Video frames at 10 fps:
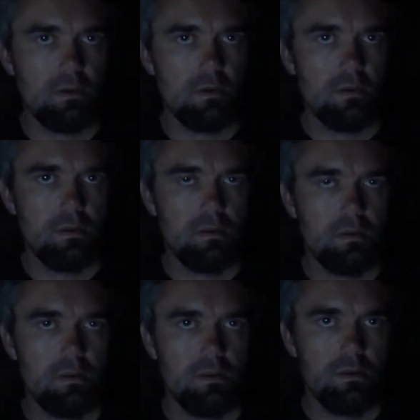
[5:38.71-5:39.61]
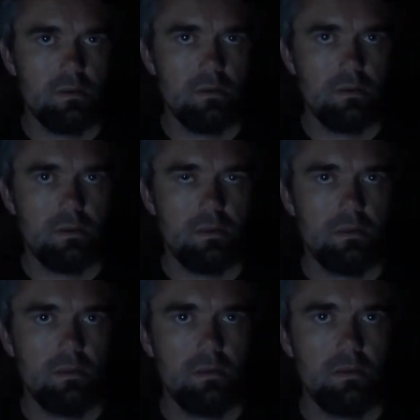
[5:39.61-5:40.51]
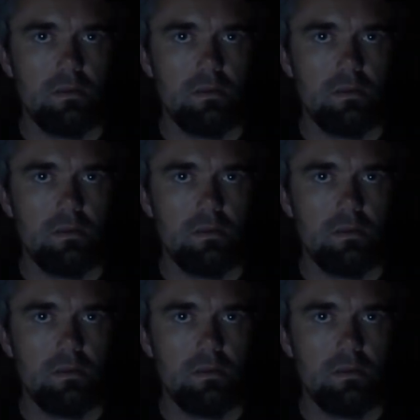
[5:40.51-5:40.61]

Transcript: (silence)